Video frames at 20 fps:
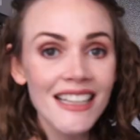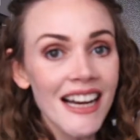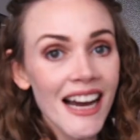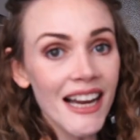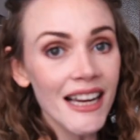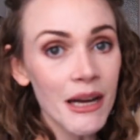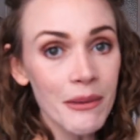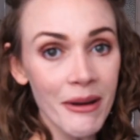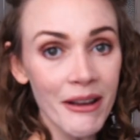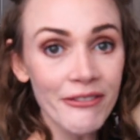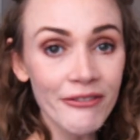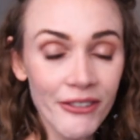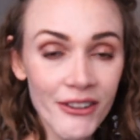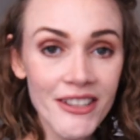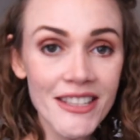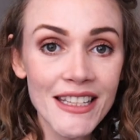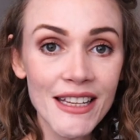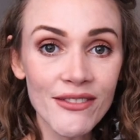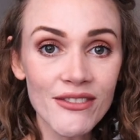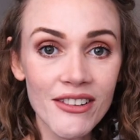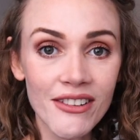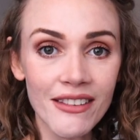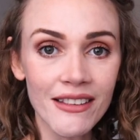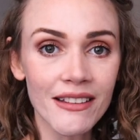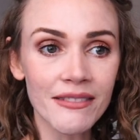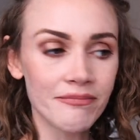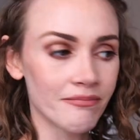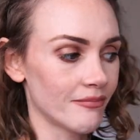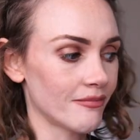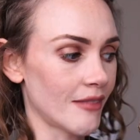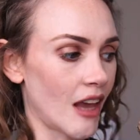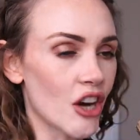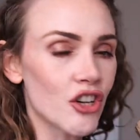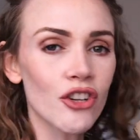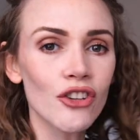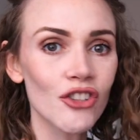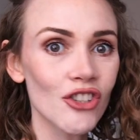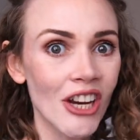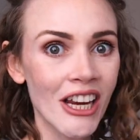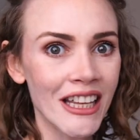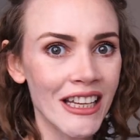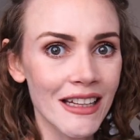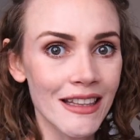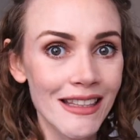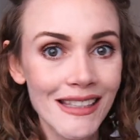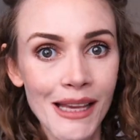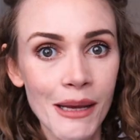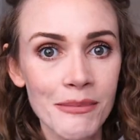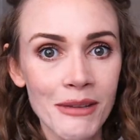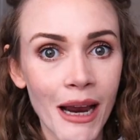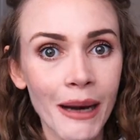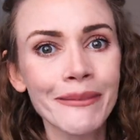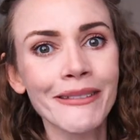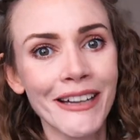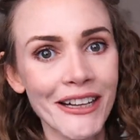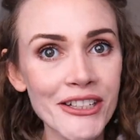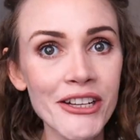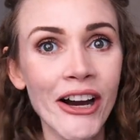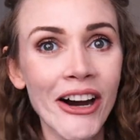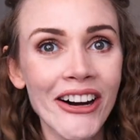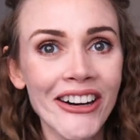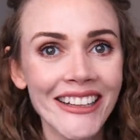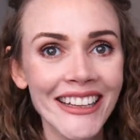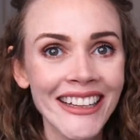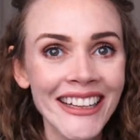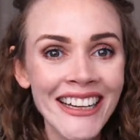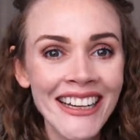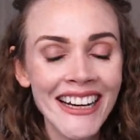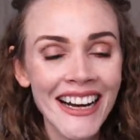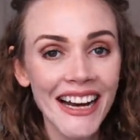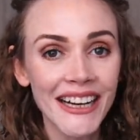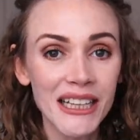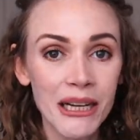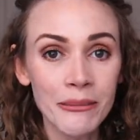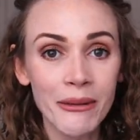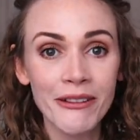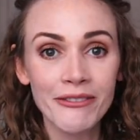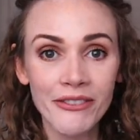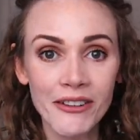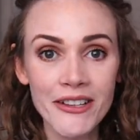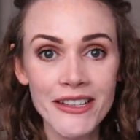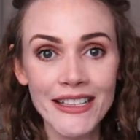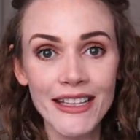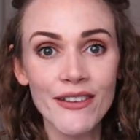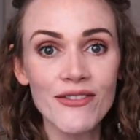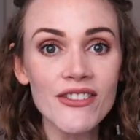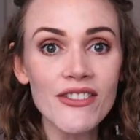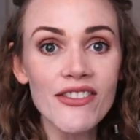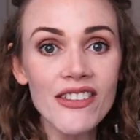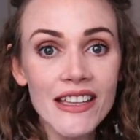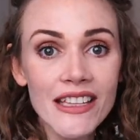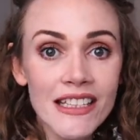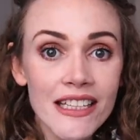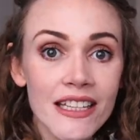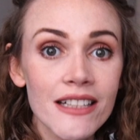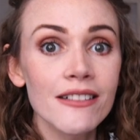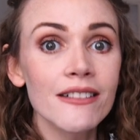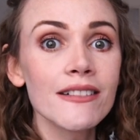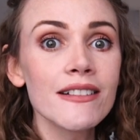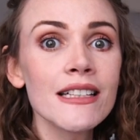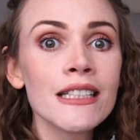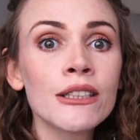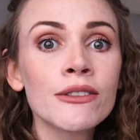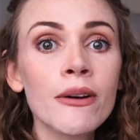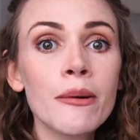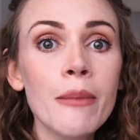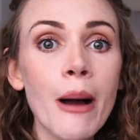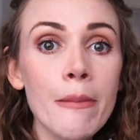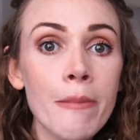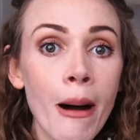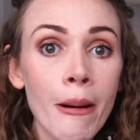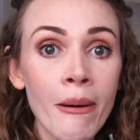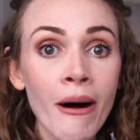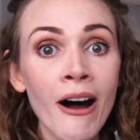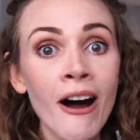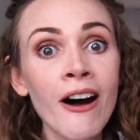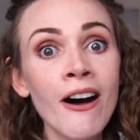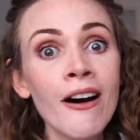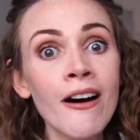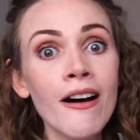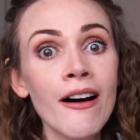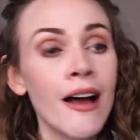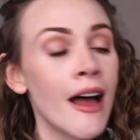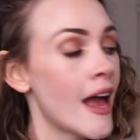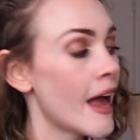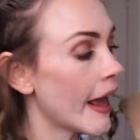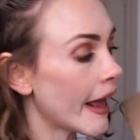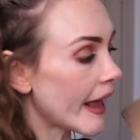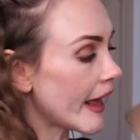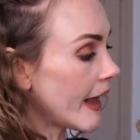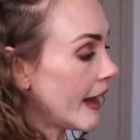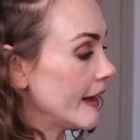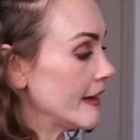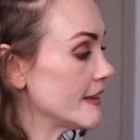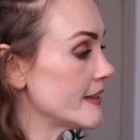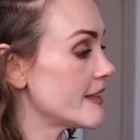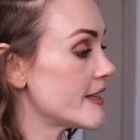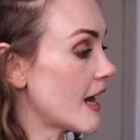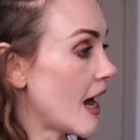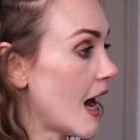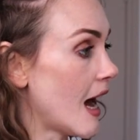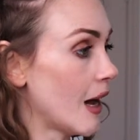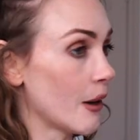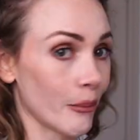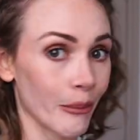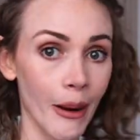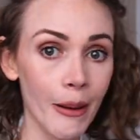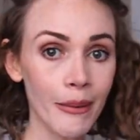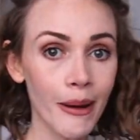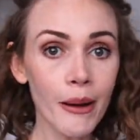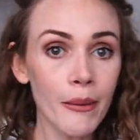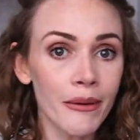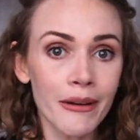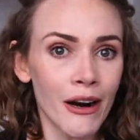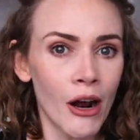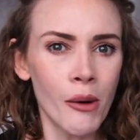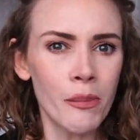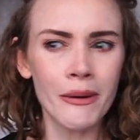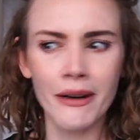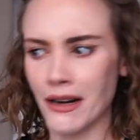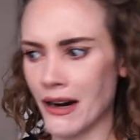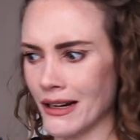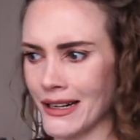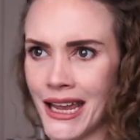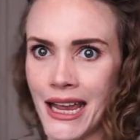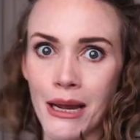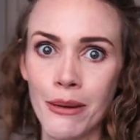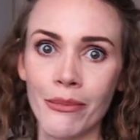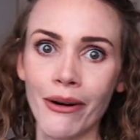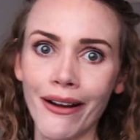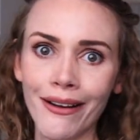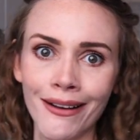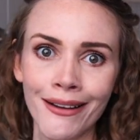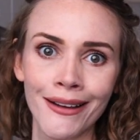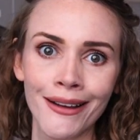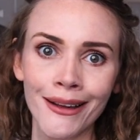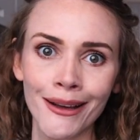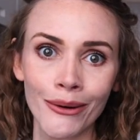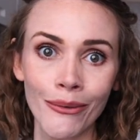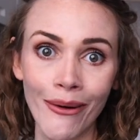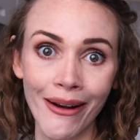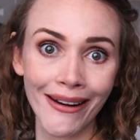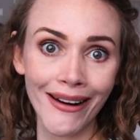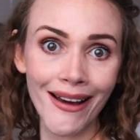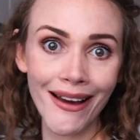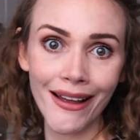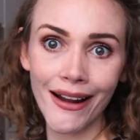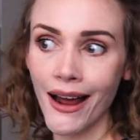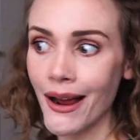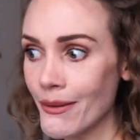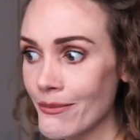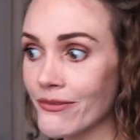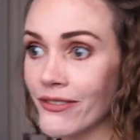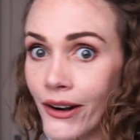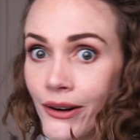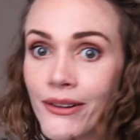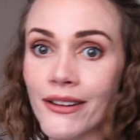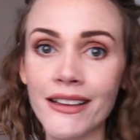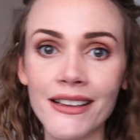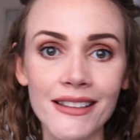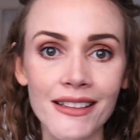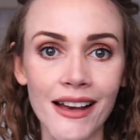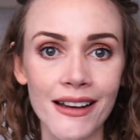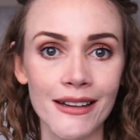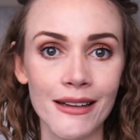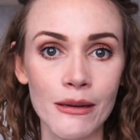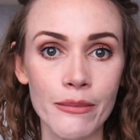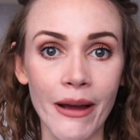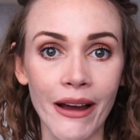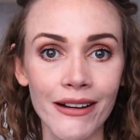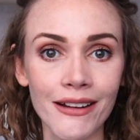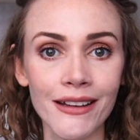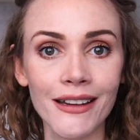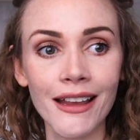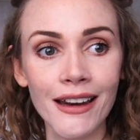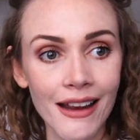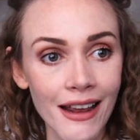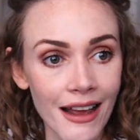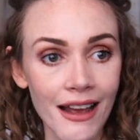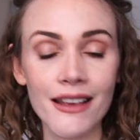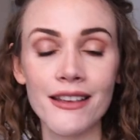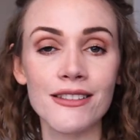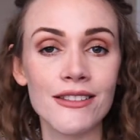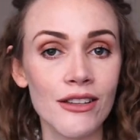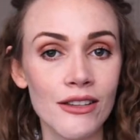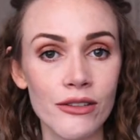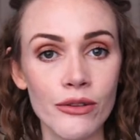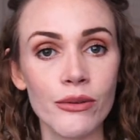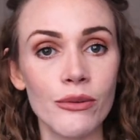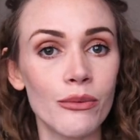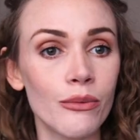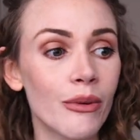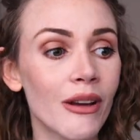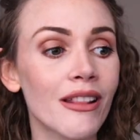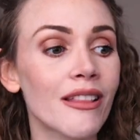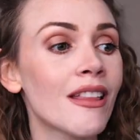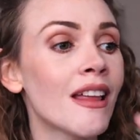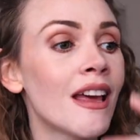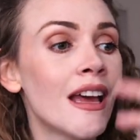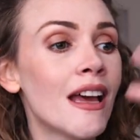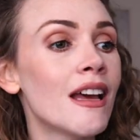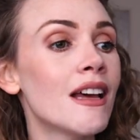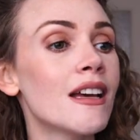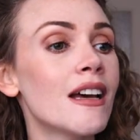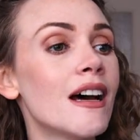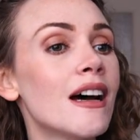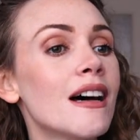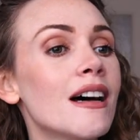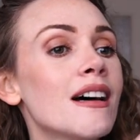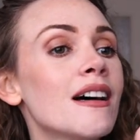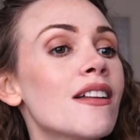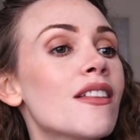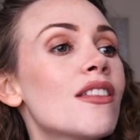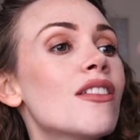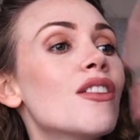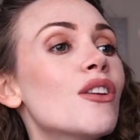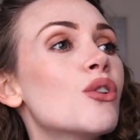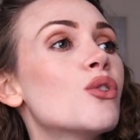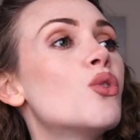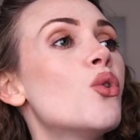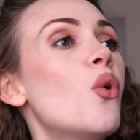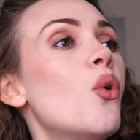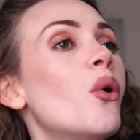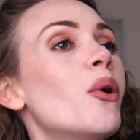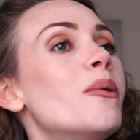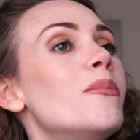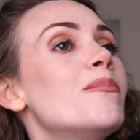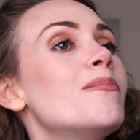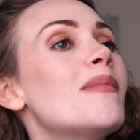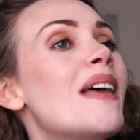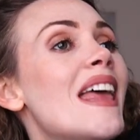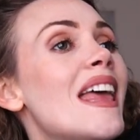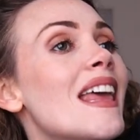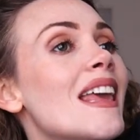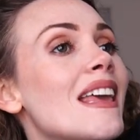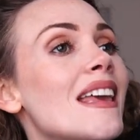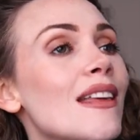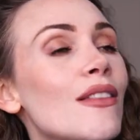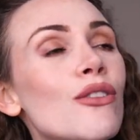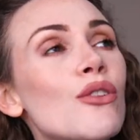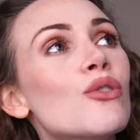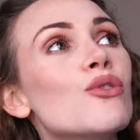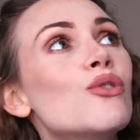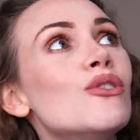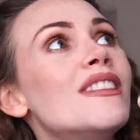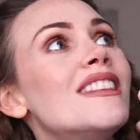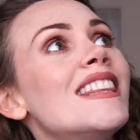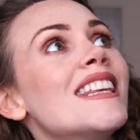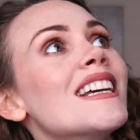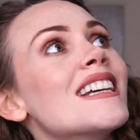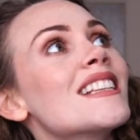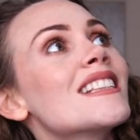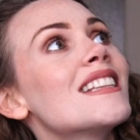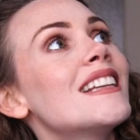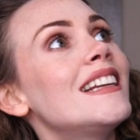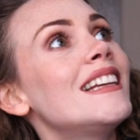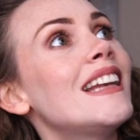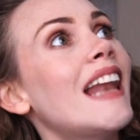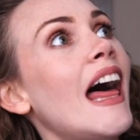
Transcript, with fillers: I got my first gift of, I shouldn't shake it at the same time that I talk. I got my first gift of the year. It's from my papa, and uh, well, I want to open it on camera. Why not? I'm very excited about it, and it has to do with uh, the gourmet, the good things in